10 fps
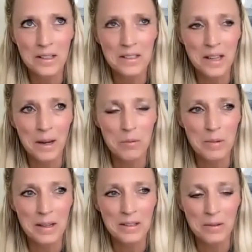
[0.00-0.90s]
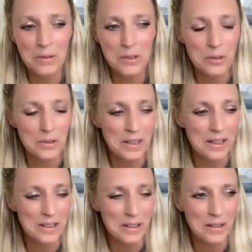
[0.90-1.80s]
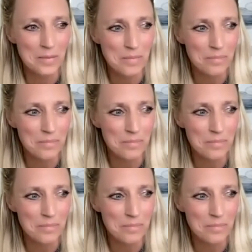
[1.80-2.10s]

escaped me as I was tuning in here.